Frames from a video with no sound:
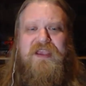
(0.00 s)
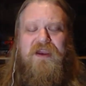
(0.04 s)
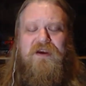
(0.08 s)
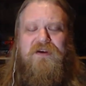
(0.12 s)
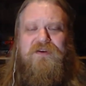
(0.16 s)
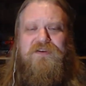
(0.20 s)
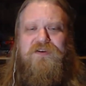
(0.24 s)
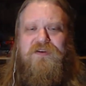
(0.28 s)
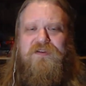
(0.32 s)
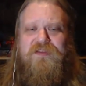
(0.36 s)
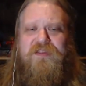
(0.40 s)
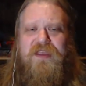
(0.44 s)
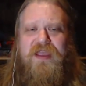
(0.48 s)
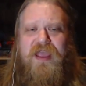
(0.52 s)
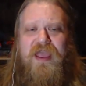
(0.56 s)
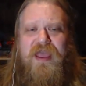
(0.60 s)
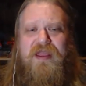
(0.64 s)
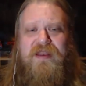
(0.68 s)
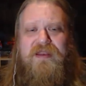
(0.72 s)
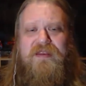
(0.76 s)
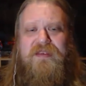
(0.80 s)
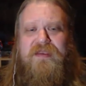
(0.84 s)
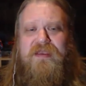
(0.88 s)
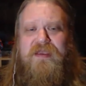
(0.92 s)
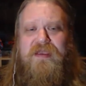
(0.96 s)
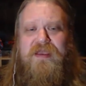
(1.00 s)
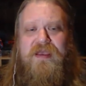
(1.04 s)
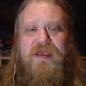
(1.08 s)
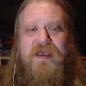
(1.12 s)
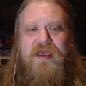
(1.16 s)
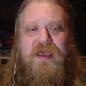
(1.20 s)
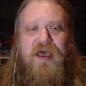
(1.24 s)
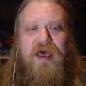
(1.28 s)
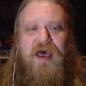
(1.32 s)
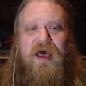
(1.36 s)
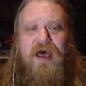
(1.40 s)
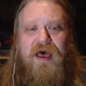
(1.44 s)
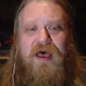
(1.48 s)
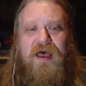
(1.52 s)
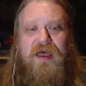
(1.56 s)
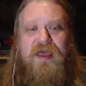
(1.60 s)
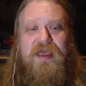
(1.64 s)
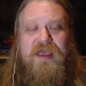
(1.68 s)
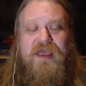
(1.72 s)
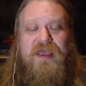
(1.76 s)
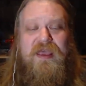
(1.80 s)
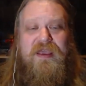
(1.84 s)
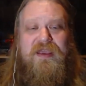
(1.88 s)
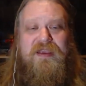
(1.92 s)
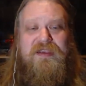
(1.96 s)
And this character at the end
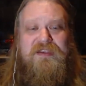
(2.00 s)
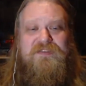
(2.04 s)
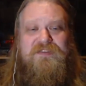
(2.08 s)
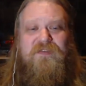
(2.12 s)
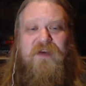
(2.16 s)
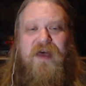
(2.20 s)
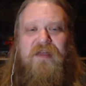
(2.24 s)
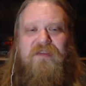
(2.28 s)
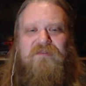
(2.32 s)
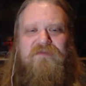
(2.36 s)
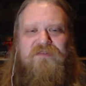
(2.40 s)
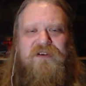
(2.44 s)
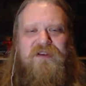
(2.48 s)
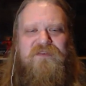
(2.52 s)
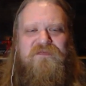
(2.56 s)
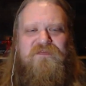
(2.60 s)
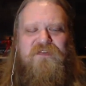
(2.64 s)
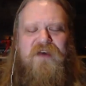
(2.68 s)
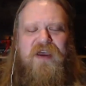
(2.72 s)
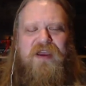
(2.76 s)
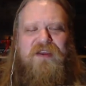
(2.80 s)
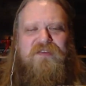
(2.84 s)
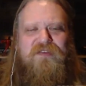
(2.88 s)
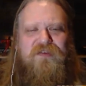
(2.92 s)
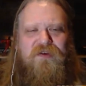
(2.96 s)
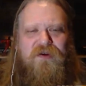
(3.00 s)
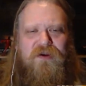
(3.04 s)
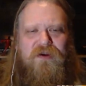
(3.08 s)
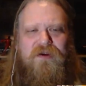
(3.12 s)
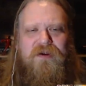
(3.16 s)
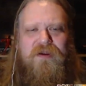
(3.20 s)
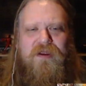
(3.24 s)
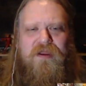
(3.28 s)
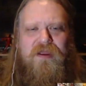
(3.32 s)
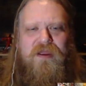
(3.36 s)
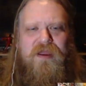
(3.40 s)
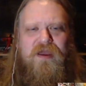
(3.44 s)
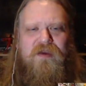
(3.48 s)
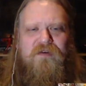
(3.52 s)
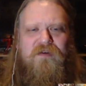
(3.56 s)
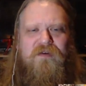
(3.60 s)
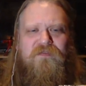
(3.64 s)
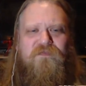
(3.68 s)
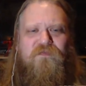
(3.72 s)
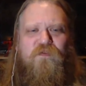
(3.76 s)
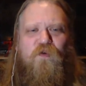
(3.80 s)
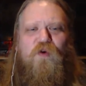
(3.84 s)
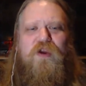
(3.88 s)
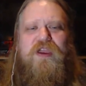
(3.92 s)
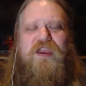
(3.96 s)
is Valerie Vector,
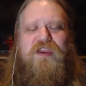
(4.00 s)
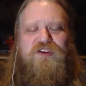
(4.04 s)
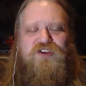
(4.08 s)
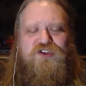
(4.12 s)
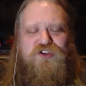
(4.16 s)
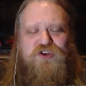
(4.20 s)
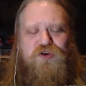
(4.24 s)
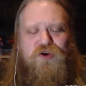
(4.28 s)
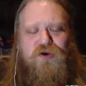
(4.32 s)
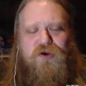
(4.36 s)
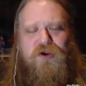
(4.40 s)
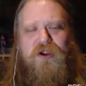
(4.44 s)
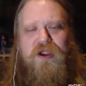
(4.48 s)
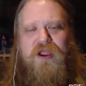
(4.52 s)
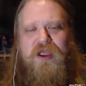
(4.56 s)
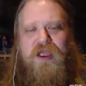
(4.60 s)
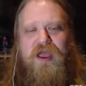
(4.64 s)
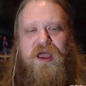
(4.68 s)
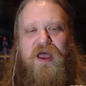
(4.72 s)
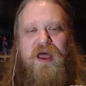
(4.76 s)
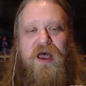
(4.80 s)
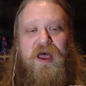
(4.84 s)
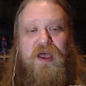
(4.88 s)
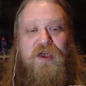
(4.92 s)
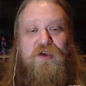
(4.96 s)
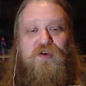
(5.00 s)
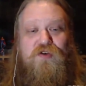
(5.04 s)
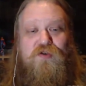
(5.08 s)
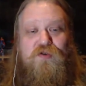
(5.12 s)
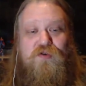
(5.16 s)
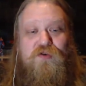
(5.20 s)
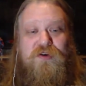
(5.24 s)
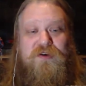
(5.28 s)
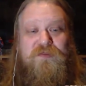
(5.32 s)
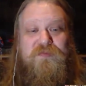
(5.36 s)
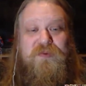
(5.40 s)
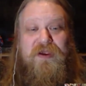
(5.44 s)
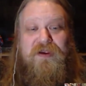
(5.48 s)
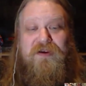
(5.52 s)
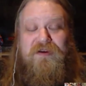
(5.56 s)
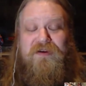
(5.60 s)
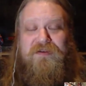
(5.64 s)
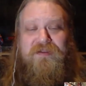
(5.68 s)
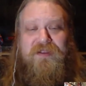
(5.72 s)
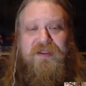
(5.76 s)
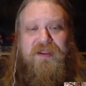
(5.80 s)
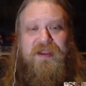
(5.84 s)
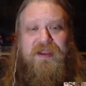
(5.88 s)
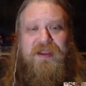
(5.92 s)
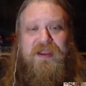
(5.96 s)
Voyager,
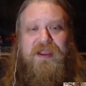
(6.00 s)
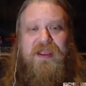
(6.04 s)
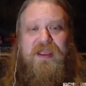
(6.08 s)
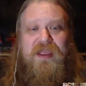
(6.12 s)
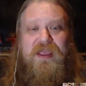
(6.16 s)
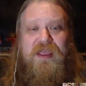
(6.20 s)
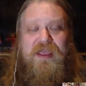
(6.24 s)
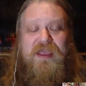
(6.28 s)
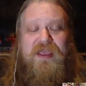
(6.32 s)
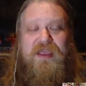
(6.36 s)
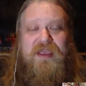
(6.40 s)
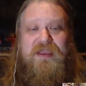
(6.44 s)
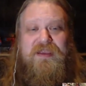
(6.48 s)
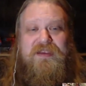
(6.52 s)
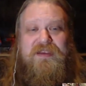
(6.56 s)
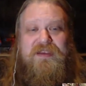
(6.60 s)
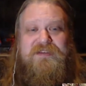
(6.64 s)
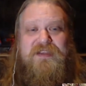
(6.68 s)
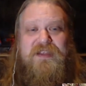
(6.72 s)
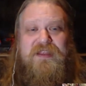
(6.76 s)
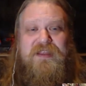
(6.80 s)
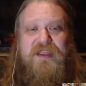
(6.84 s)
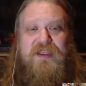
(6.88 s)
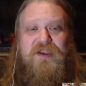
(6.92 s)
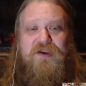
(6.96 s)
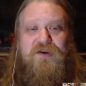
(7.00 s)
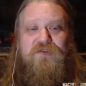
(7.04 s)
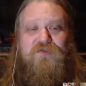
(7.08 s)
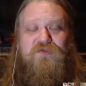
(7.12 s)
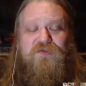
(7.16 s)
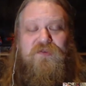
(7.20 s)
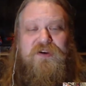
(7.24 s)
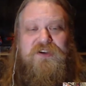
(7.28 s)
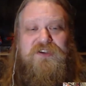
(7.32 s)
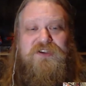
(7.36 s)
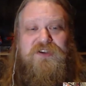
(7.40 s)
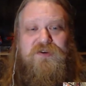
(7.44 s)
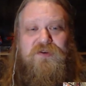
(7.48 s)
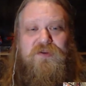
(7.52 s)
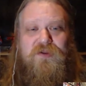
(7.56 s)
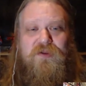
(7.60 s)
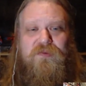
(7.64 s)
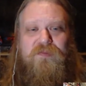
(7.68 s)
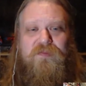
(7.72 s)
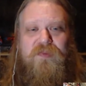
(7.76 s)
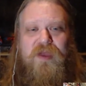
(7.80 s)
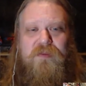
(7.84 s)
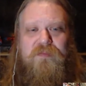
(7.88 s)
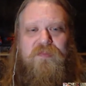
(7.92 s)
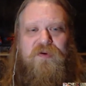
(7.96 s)
who apparently is the
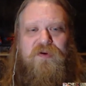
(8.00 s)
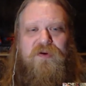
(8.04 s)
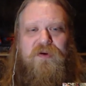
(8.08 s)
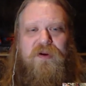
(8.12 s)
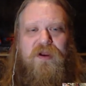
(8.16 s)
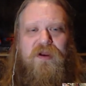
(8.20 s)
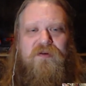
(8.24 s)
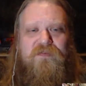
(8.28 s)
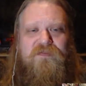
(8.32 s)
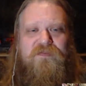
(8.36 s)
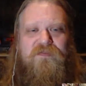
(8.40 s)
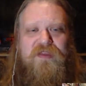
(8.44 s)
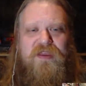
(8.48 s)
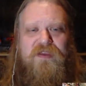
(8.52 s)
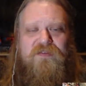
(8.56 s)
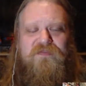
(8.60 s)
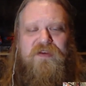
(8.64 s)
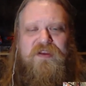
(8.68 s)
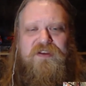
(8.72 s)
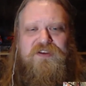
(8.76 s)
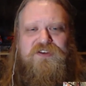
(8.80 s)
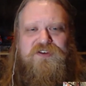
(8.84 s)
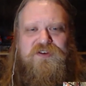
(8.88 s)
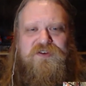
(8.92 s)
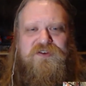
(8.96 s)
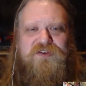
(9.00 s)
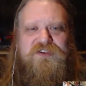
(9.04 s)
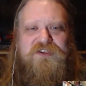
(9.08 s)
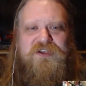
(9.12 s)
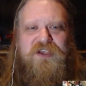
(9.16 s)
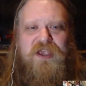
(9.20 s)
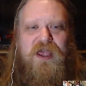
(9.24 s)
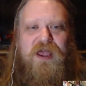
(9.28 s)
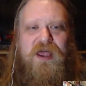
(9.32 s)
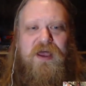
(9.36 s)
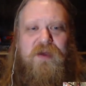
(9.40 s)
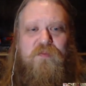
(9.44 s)
original member of the Avengers.